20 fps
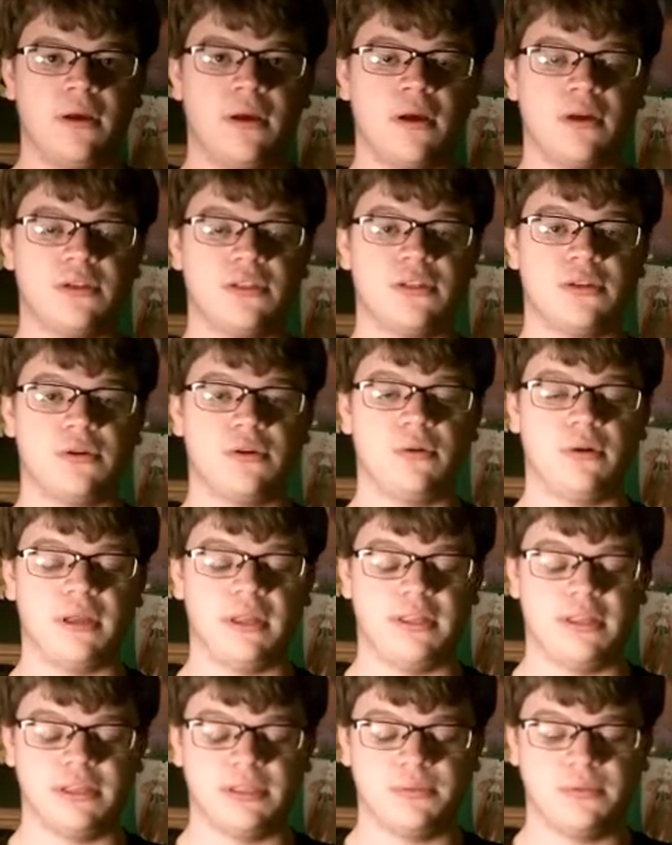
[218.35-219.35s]
Also
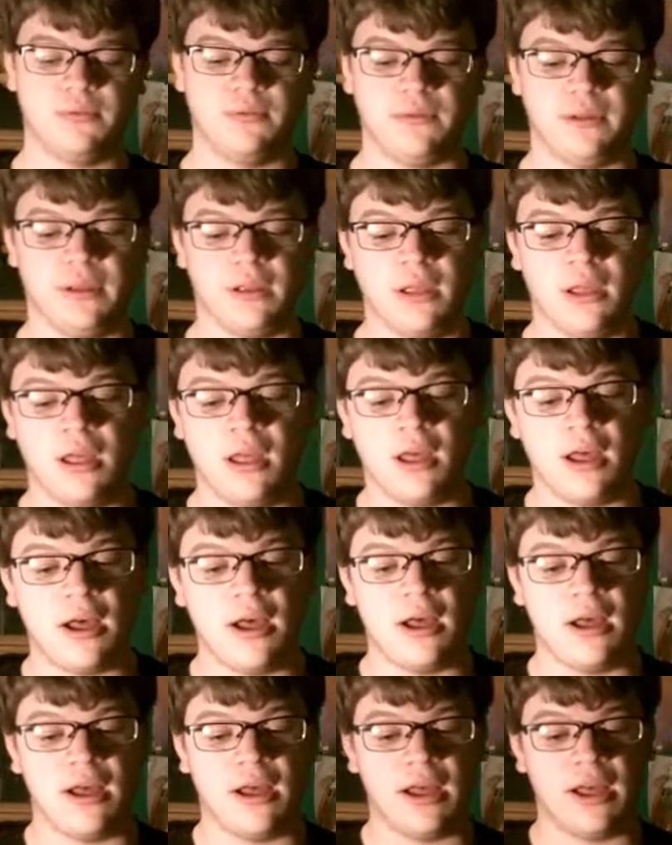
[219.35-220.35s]
in this movie,
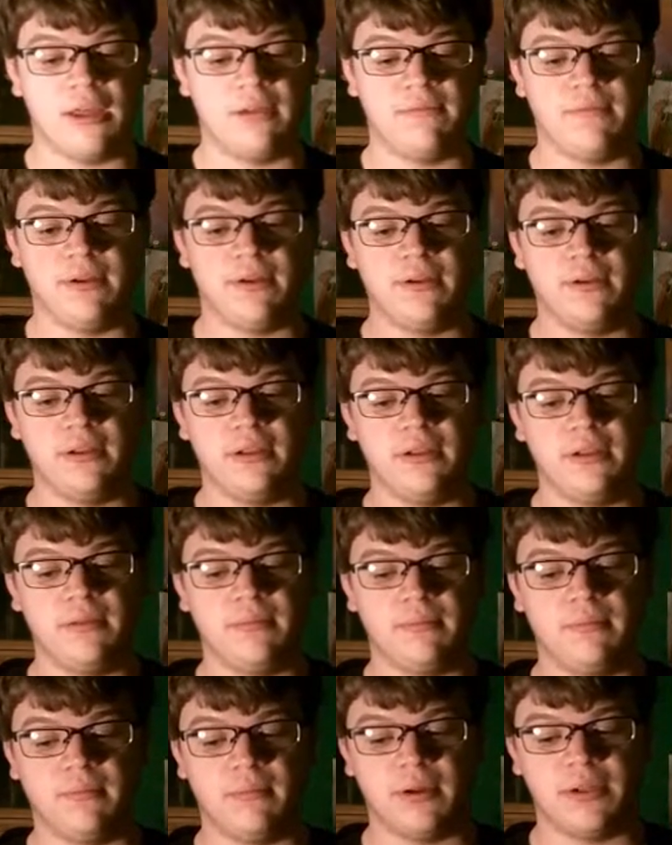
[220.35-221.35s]
I very
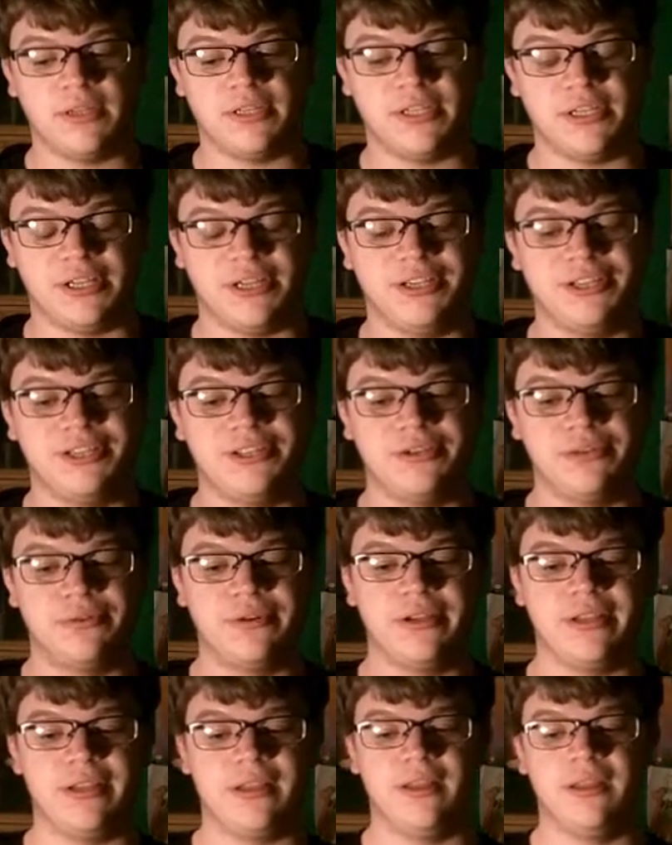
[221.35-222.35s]
much
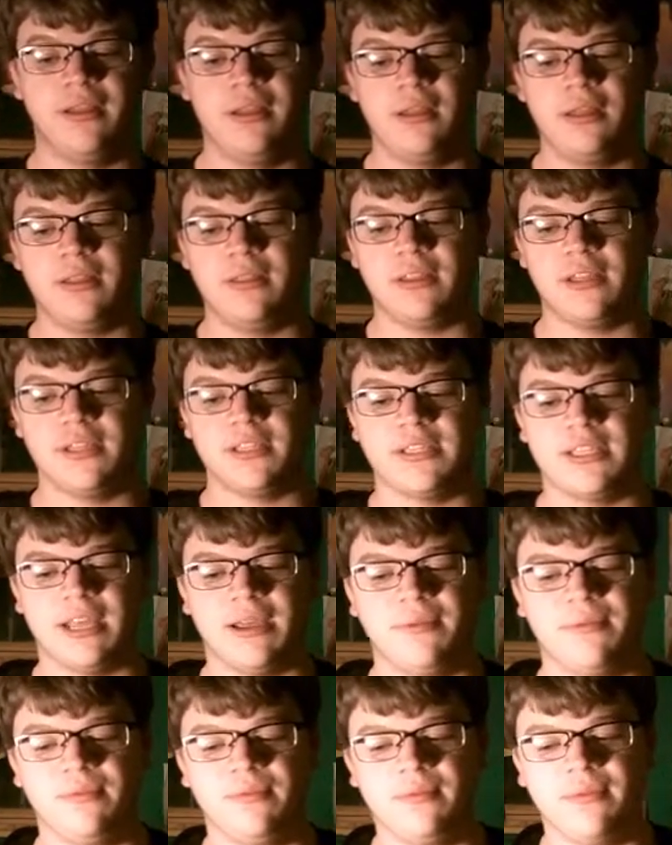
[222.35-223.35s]
enjoyed this.
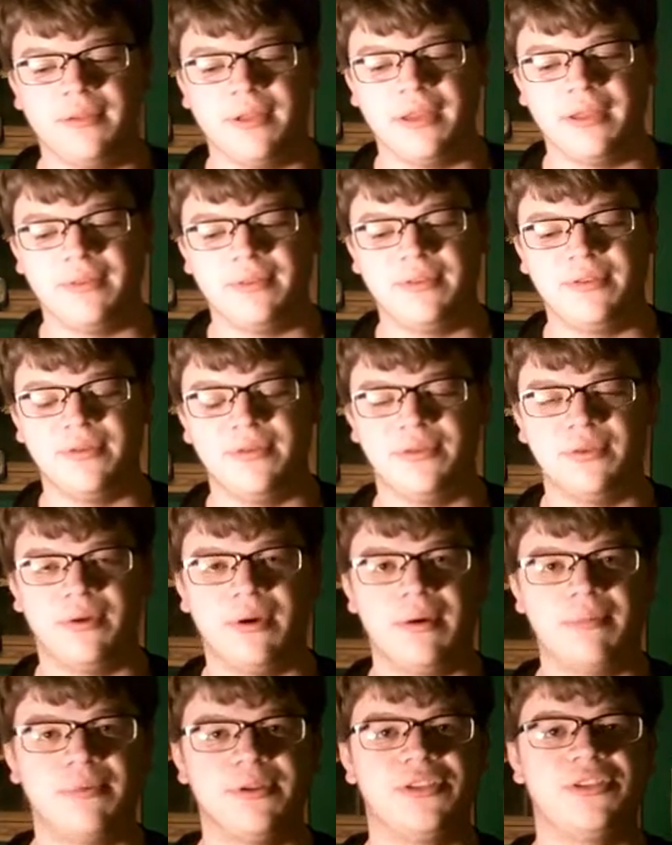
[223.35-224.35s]
I don't know
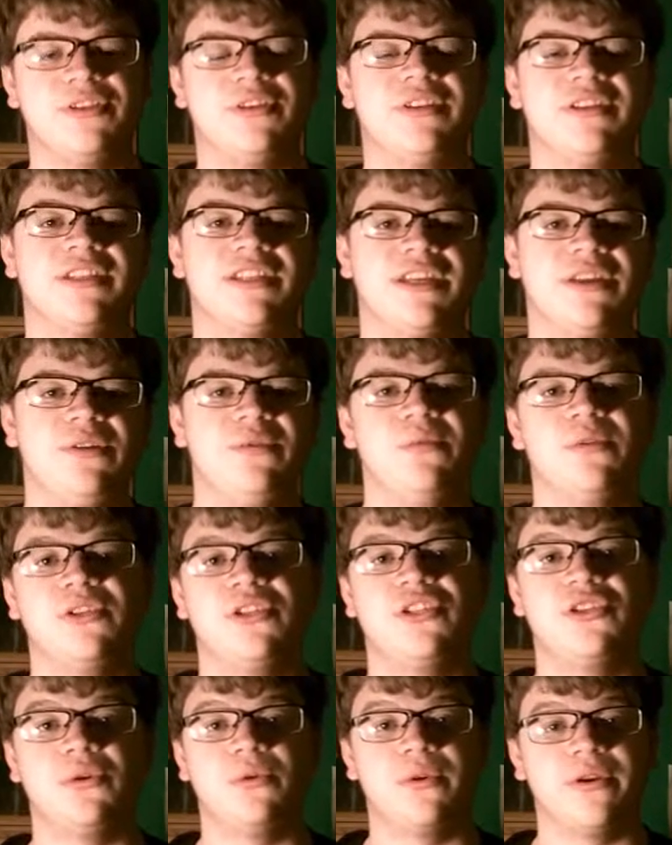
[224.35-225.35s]
how much you can say you
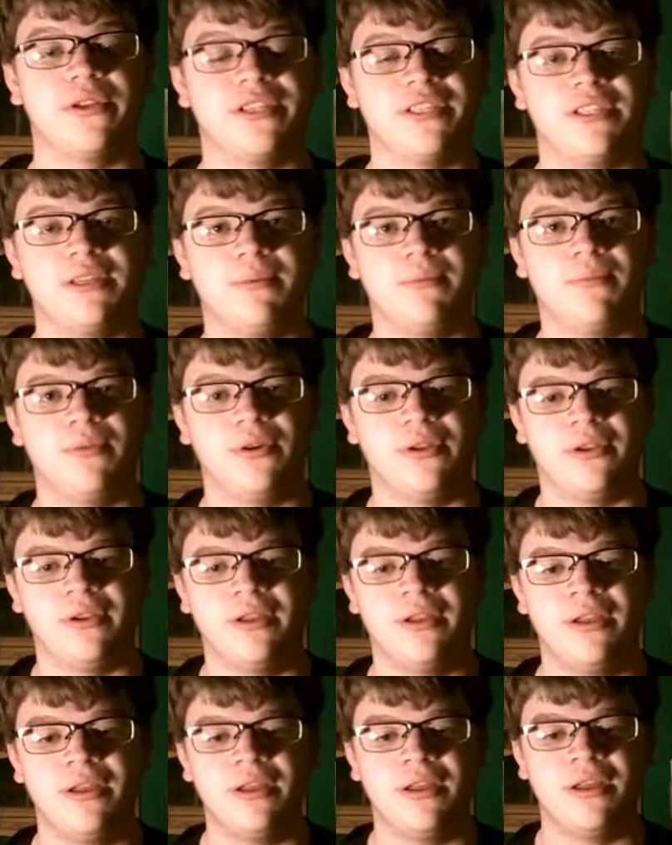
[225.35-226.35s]
enjoy someone,
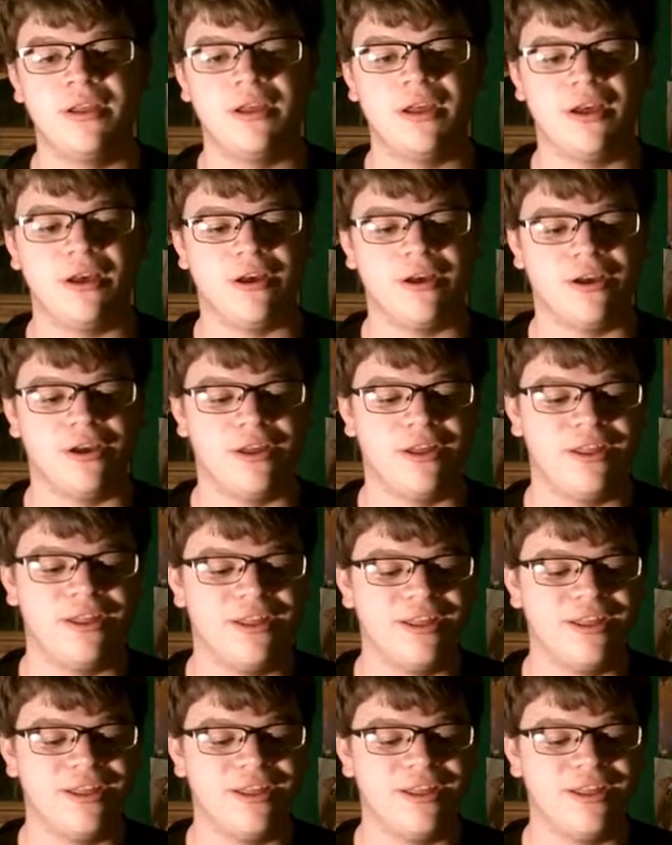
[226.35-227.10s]
uh,